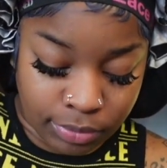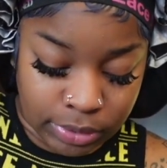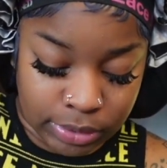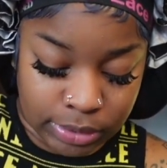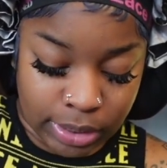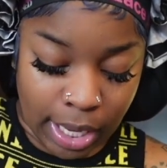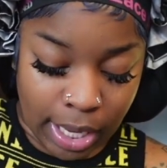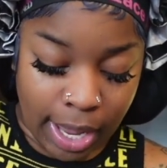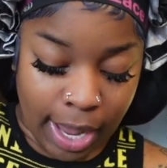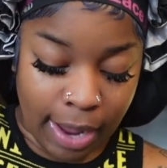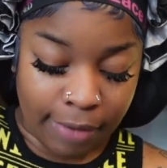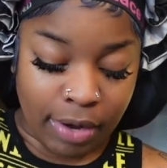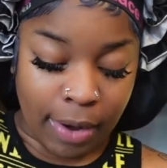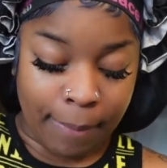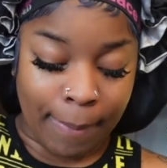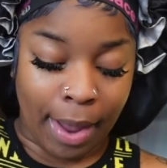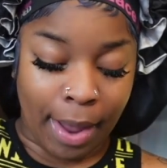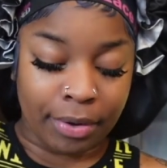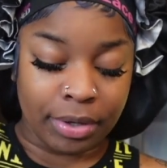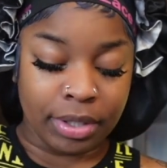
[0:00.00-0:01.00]
that have their
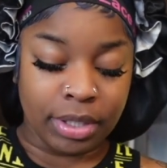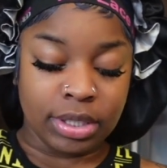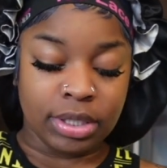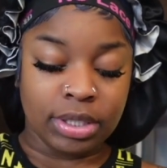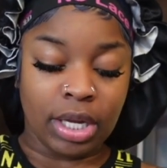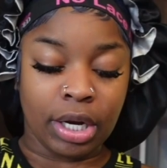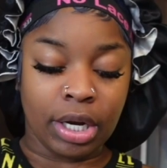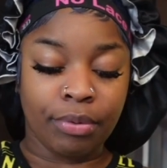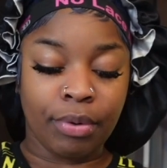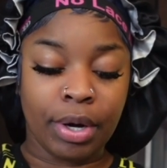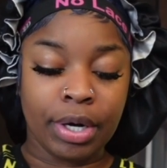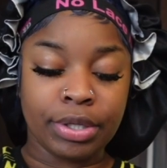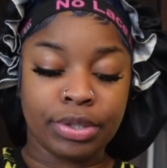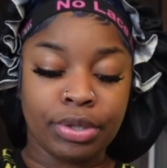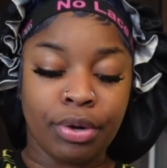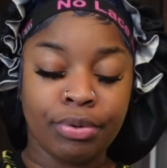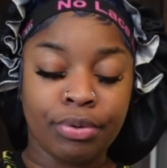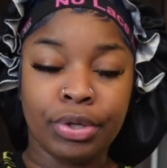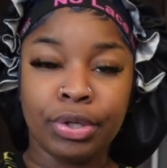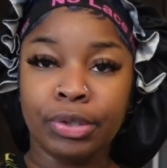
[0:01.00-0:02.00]
balconies decorated
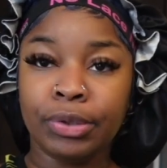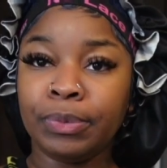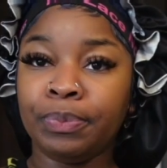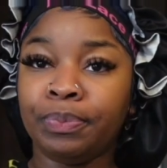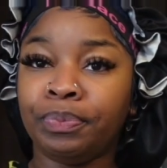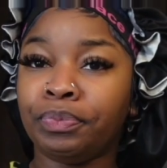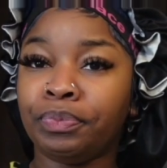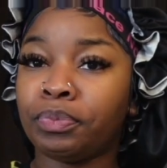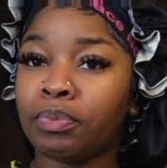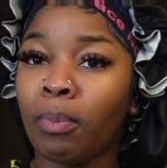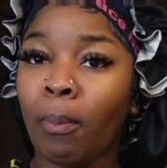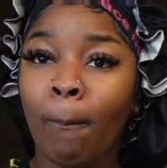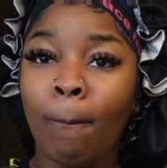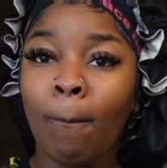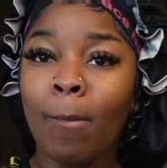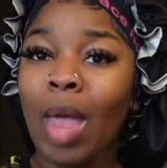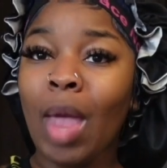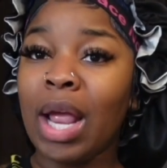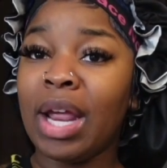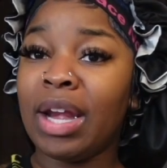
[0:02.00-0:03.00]
so cute,
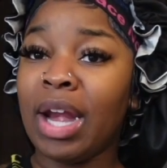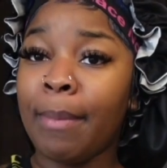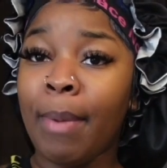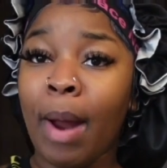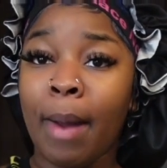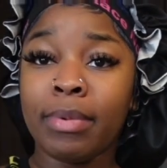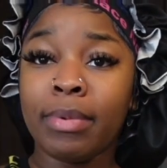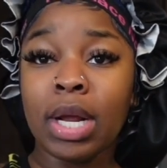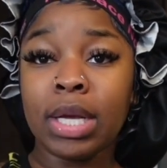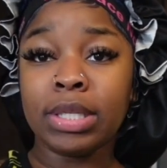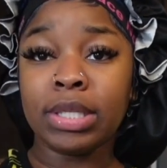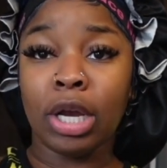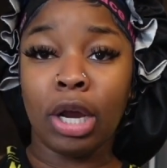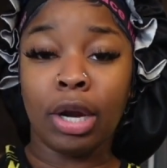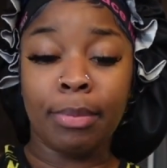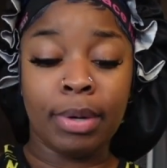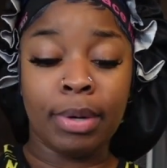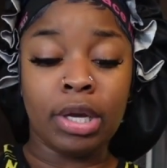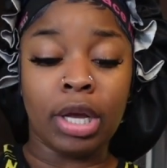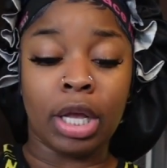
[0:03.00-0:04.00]
and they probably not scared
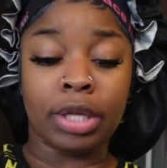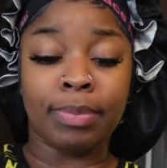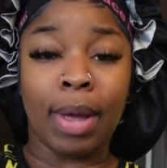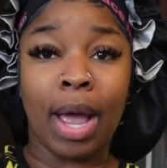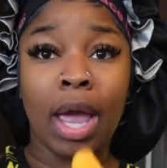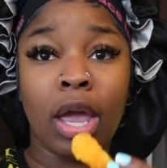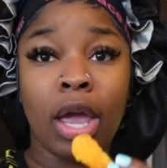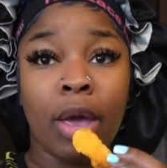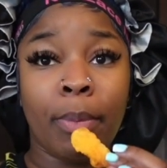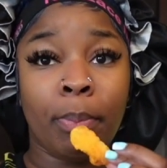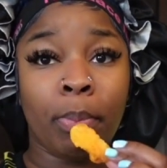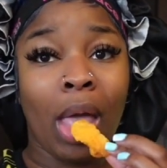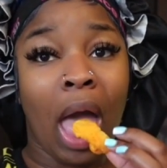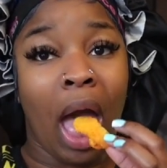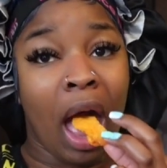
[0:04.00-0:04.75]
of bugs, but I am.